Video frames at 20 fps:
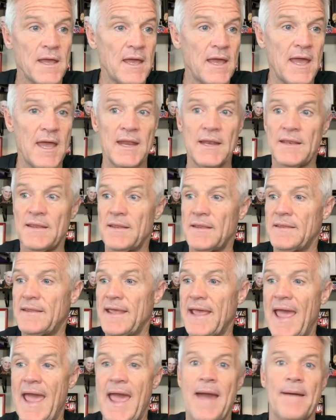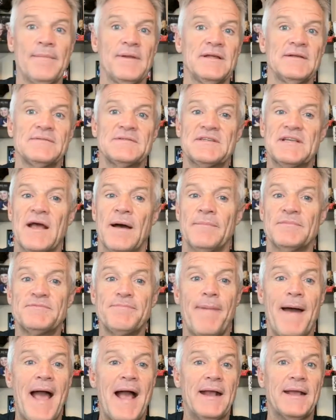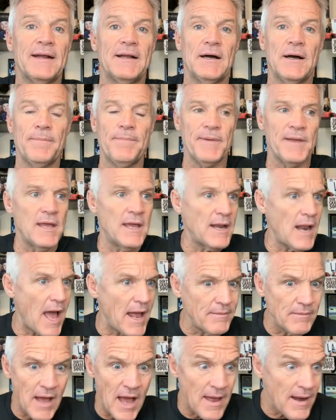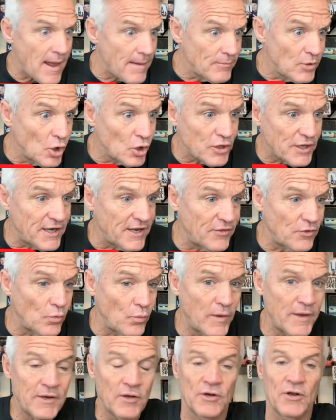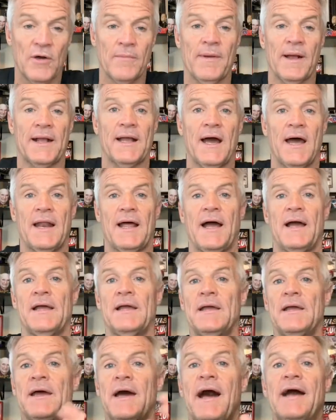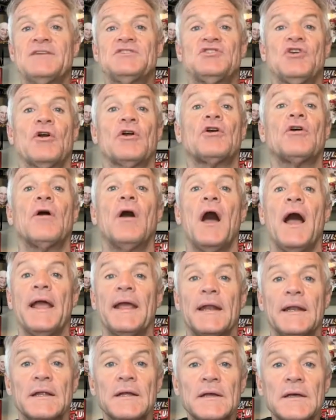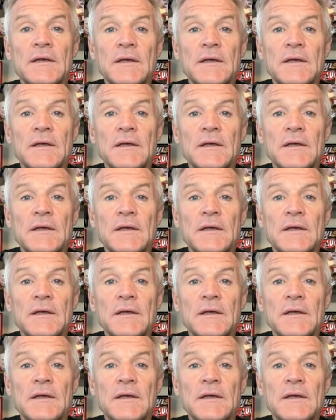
and the ambulance comes backing up, and I'm looking in the window, and oh, my God, I start crying